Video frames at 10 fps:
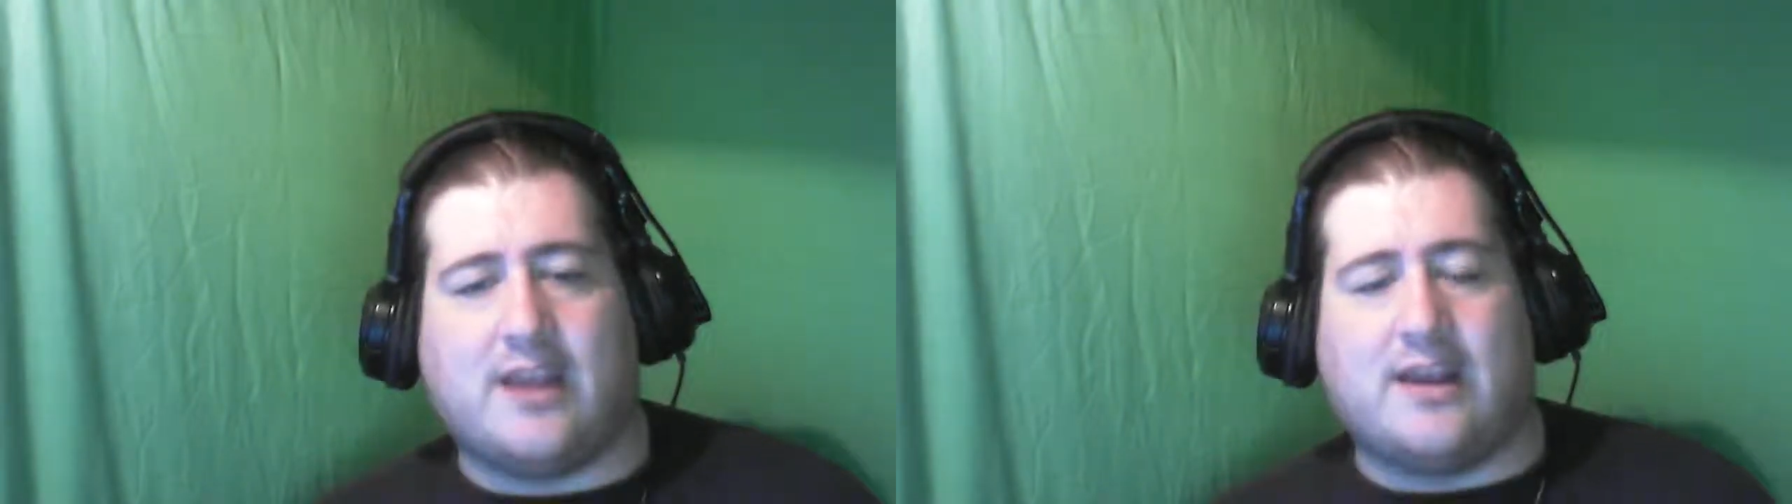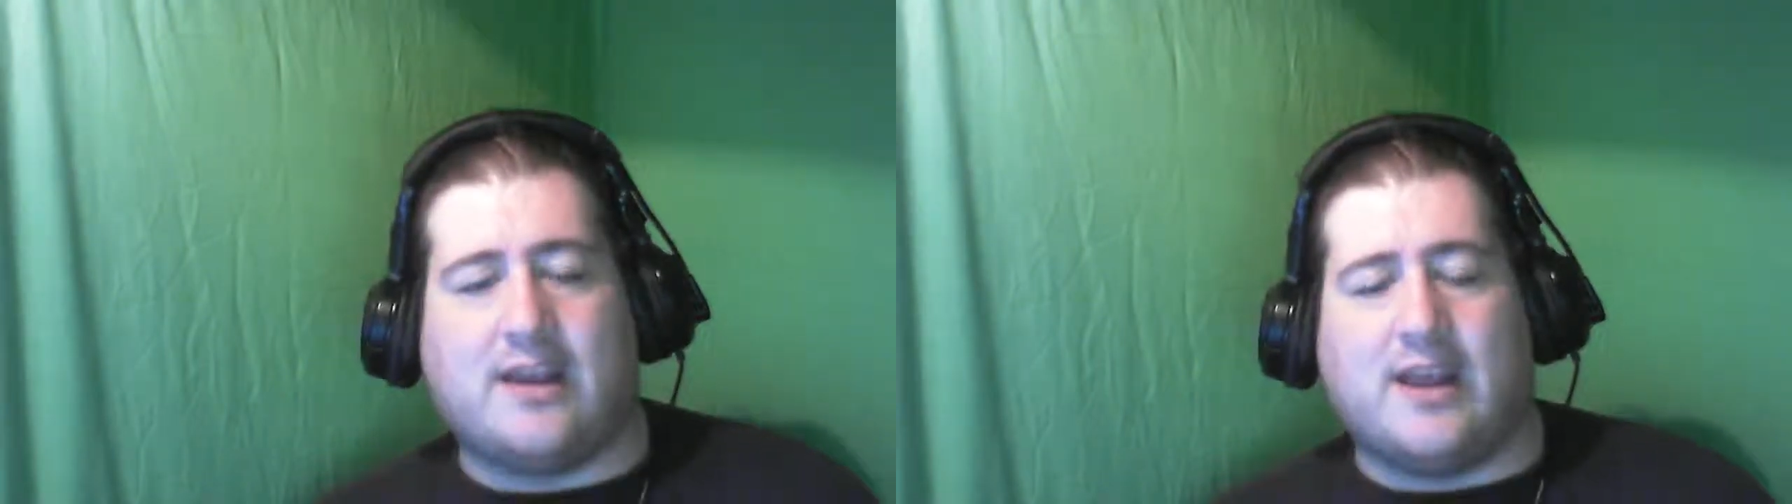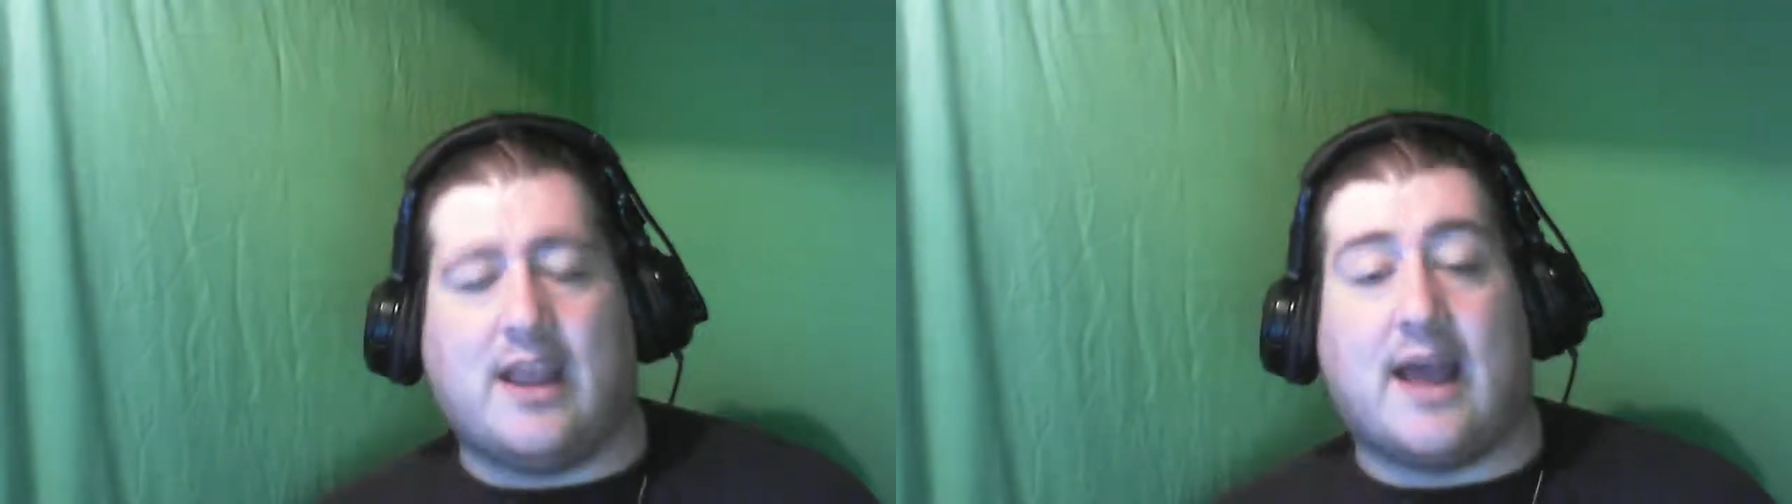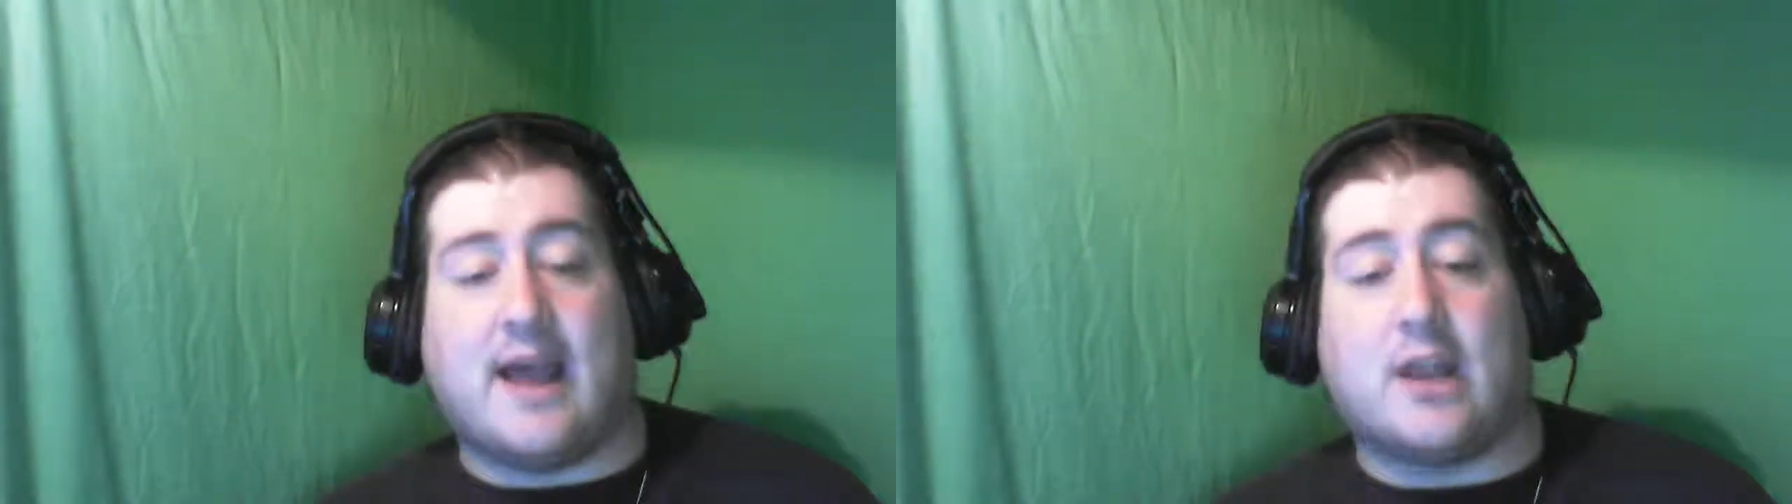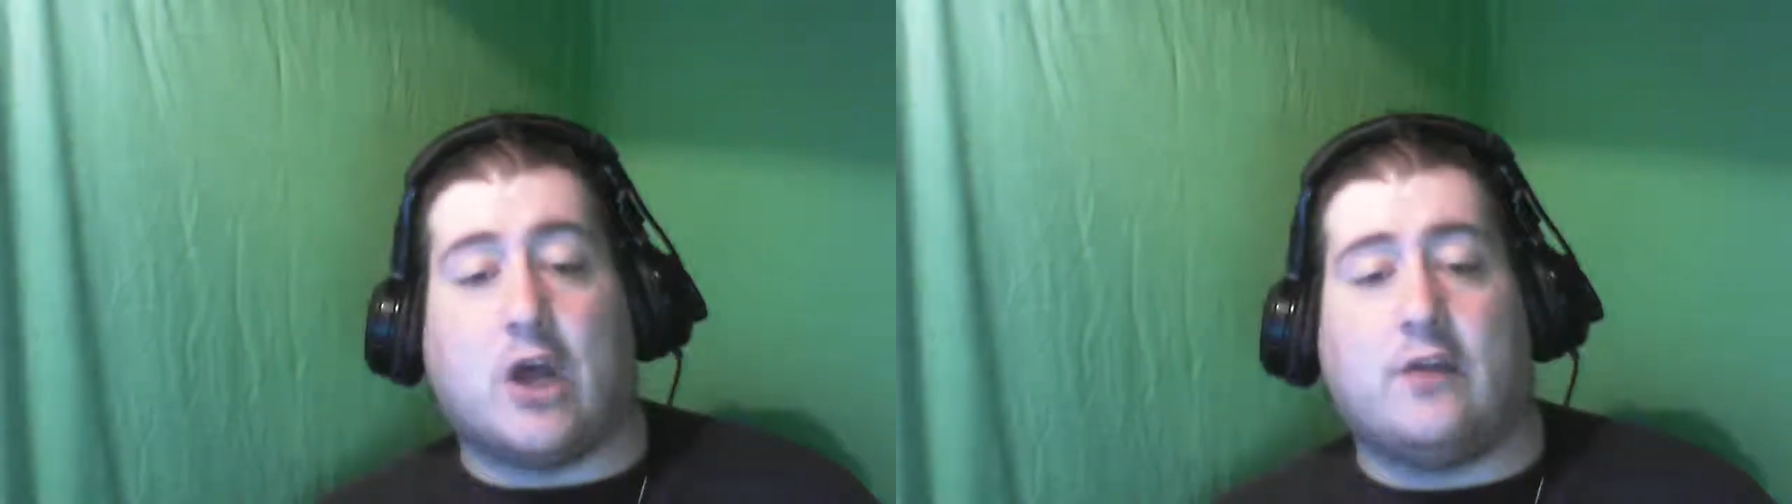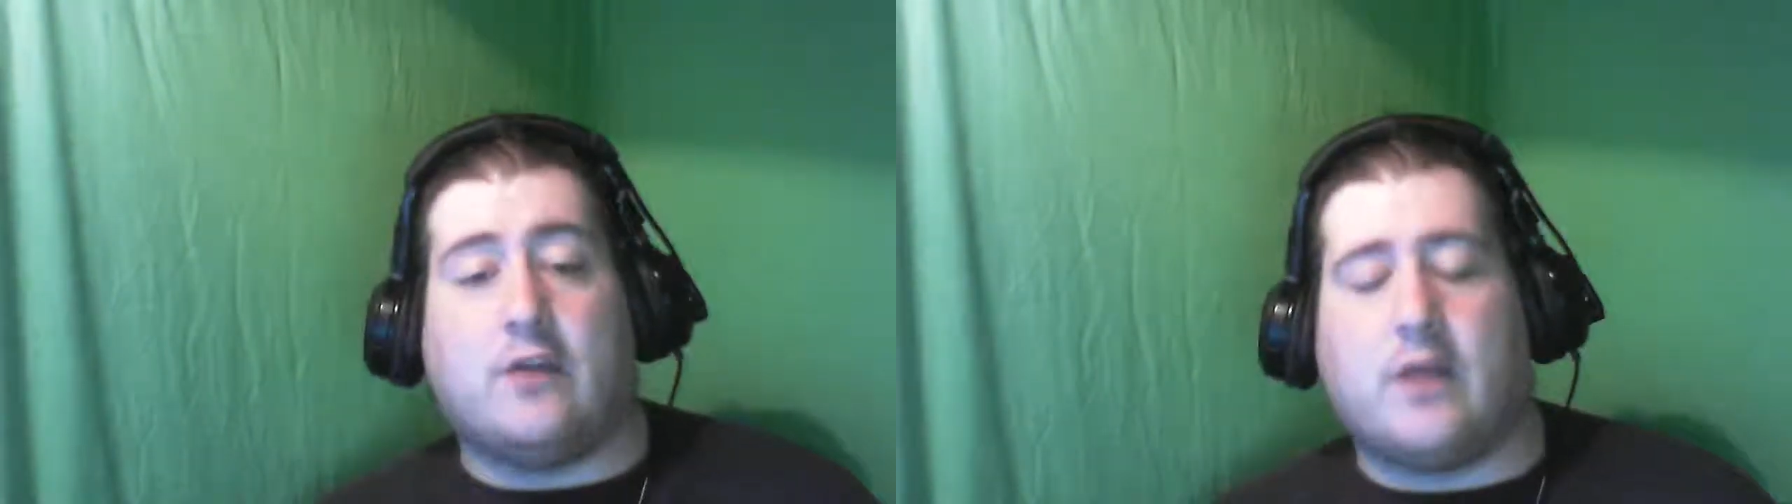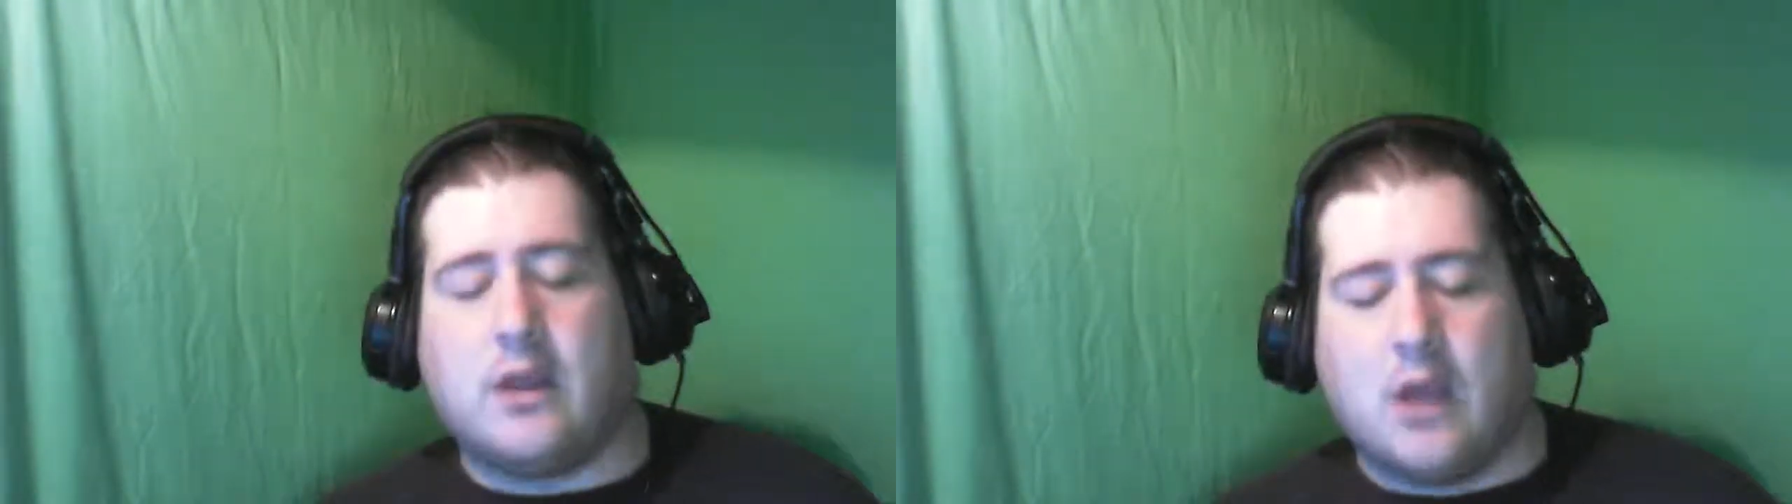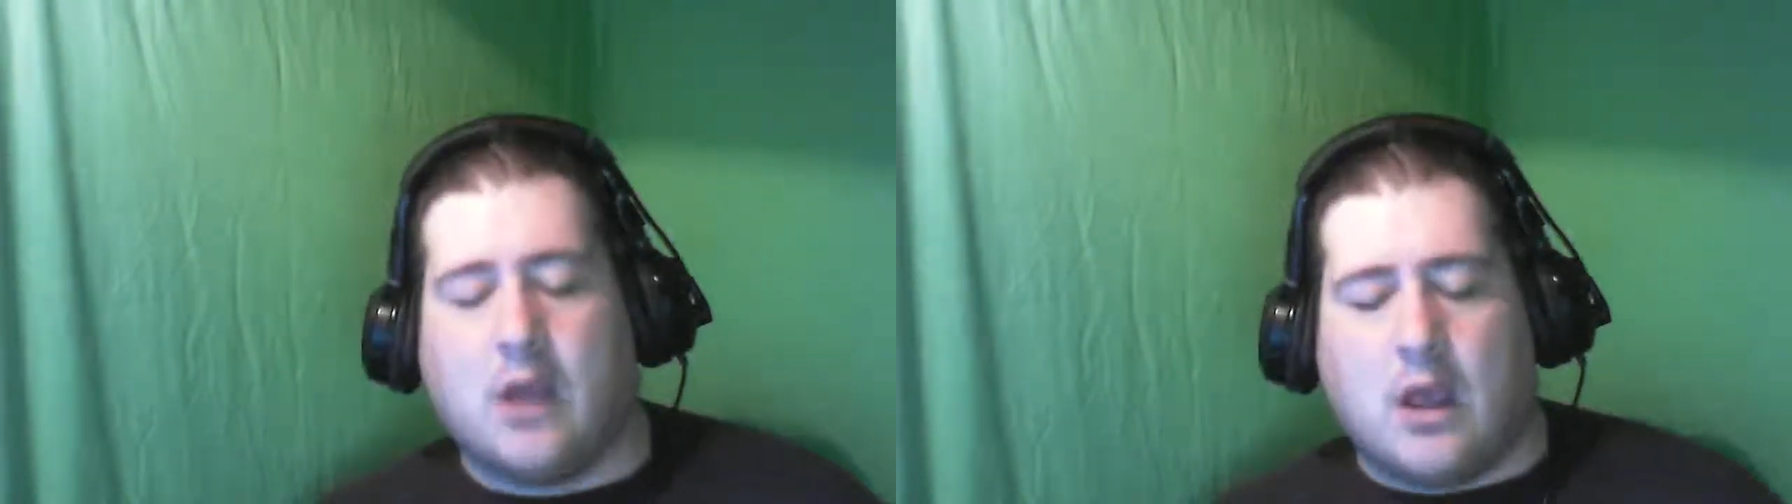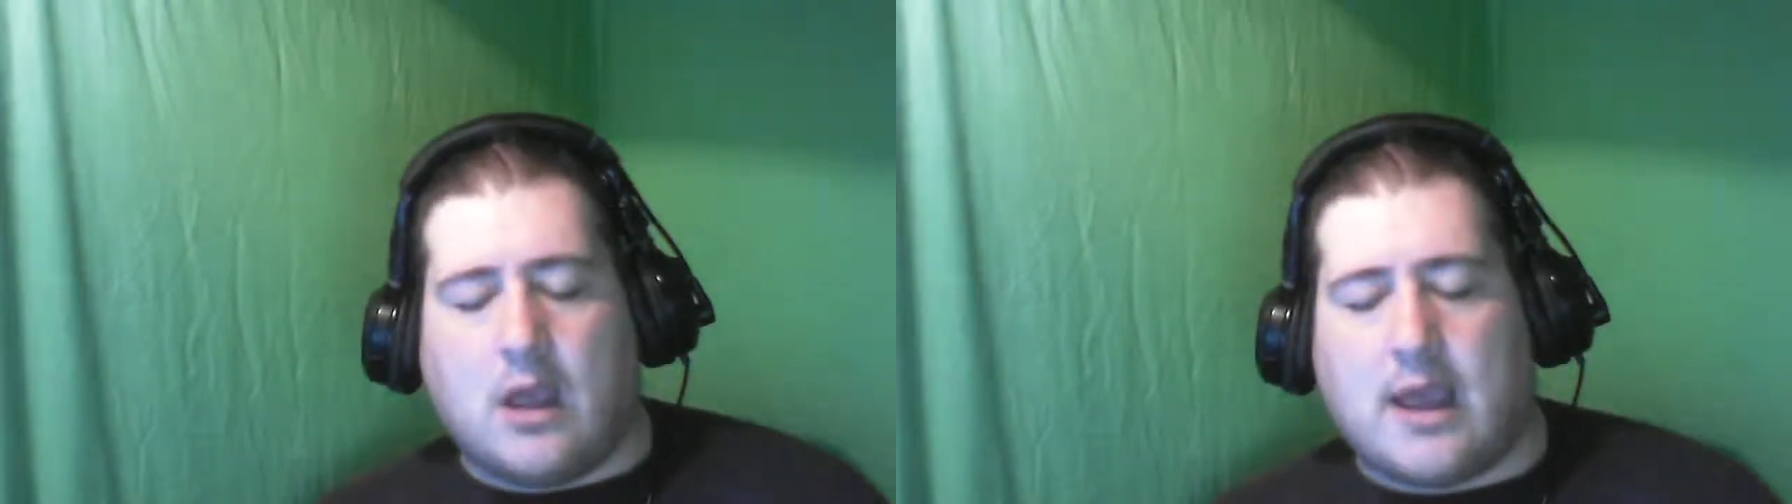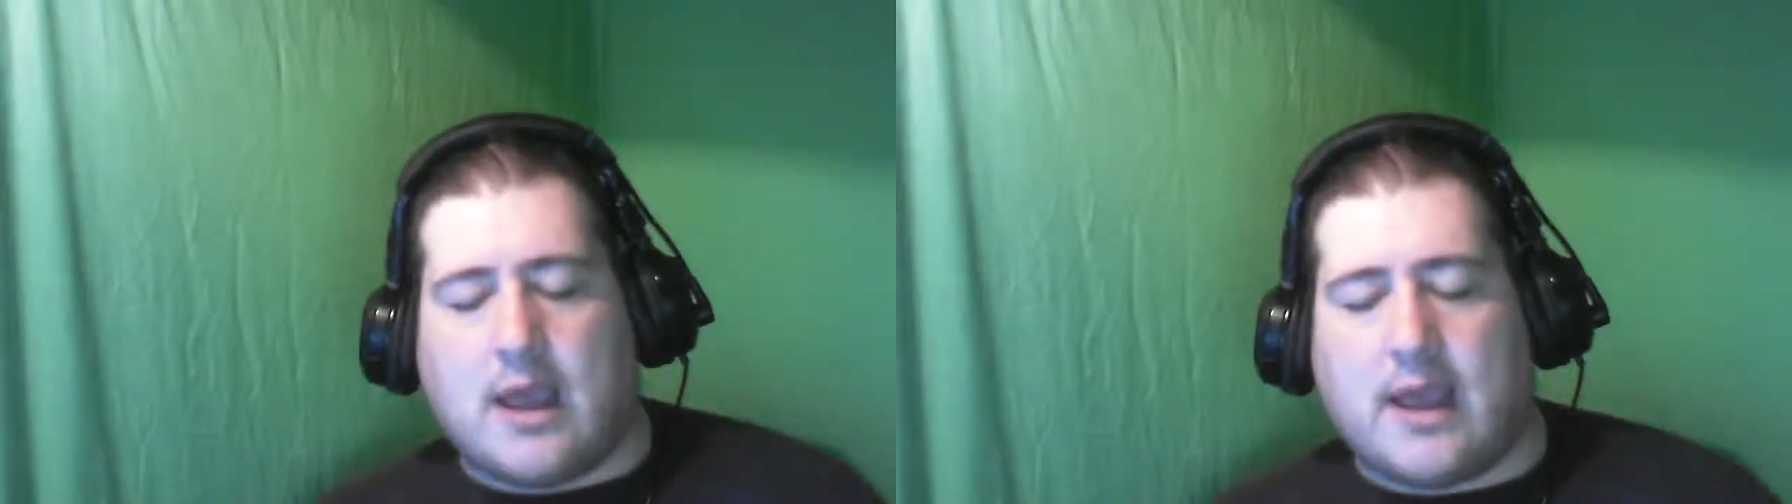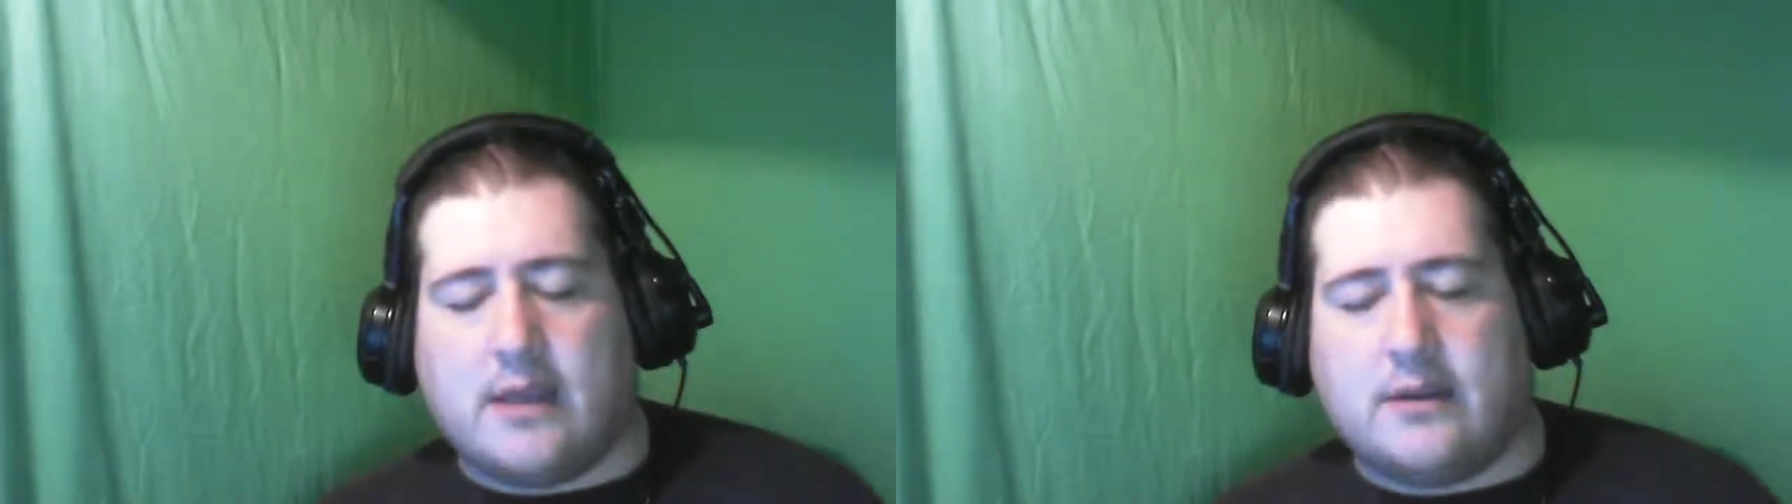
Yeah, laundry. And